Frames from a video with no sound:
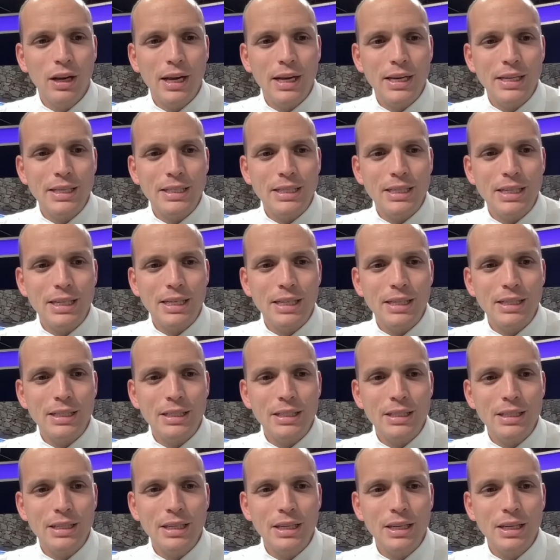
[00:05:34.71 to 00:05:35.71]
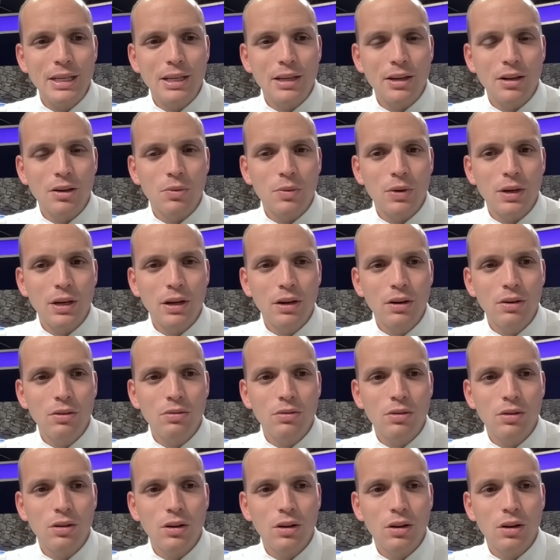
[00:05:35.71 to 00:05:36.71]
18Z, there we go.
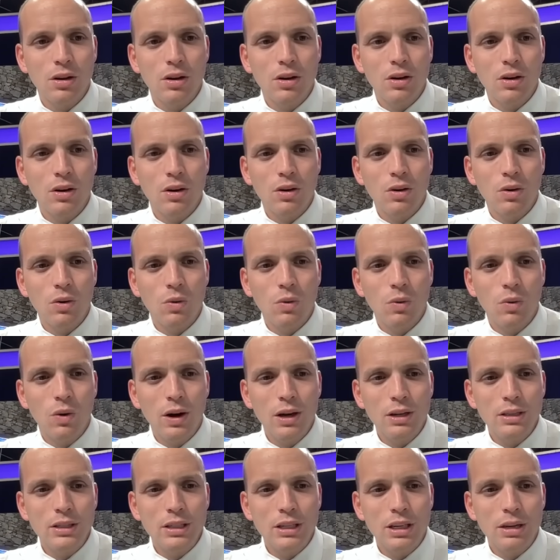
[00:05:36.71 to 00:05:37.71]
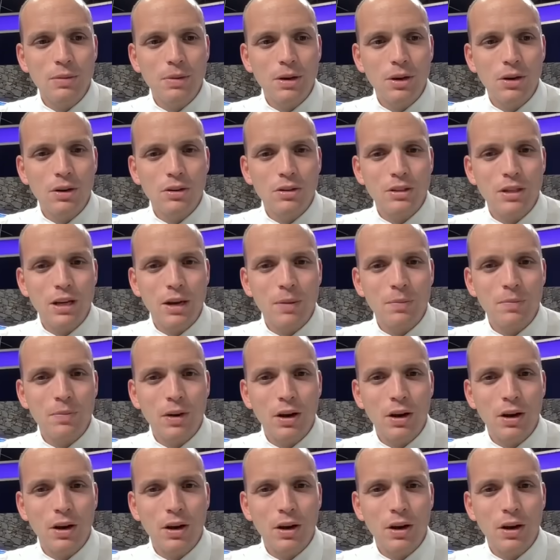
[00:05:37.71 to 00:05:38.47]
Why is this giving me a hard time?